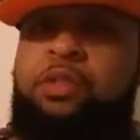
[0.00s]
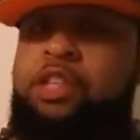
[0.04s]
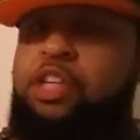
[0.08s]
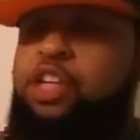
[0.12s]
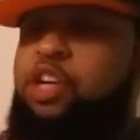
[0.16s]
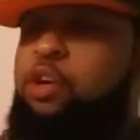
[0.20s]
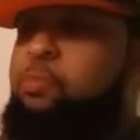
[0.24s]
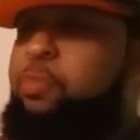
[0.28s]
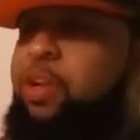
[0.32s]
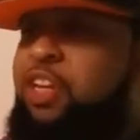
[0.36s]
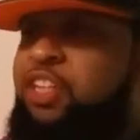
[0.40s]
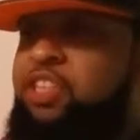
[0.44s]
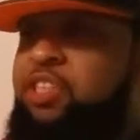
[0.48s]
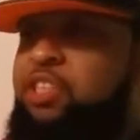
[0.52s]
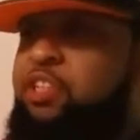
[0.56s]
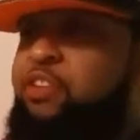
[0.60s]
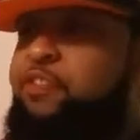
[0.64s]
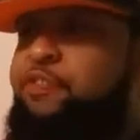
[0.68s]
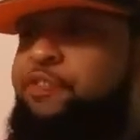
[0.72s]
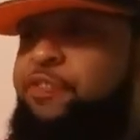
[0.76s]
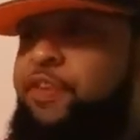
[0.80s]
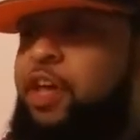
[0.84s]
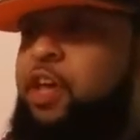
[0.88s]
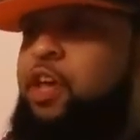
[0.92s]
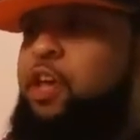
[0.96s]
The
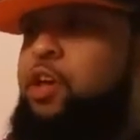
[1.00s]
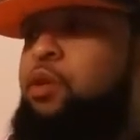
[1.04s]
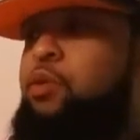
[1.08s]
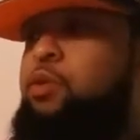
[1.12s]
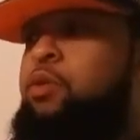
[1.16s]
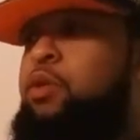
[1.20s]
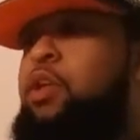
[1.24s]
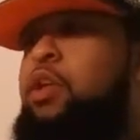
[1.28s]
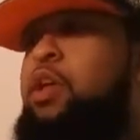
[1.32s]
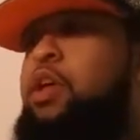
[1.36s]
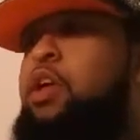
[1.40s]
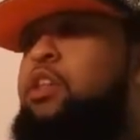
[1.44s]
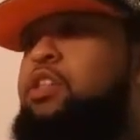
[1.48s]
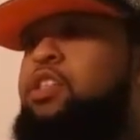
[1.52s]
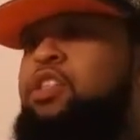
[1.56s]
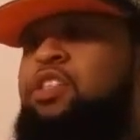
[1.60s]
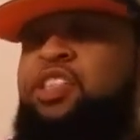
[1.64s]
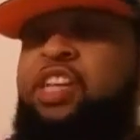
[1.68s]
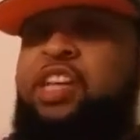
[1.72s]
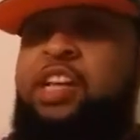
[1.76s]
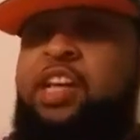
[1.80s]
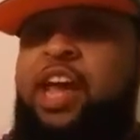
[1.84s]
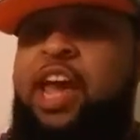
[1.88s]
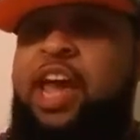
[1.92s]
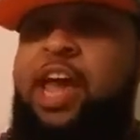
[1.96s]
commissioner failed
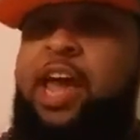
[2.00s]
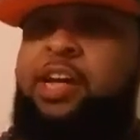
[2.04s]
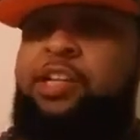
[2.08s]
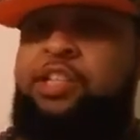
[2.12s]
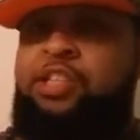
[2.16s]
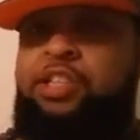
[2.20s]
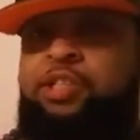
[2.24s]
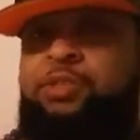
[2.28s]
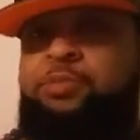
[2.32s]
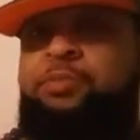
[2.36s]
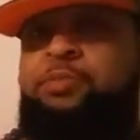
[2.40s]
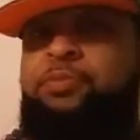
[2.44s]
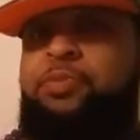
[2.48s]
to take action.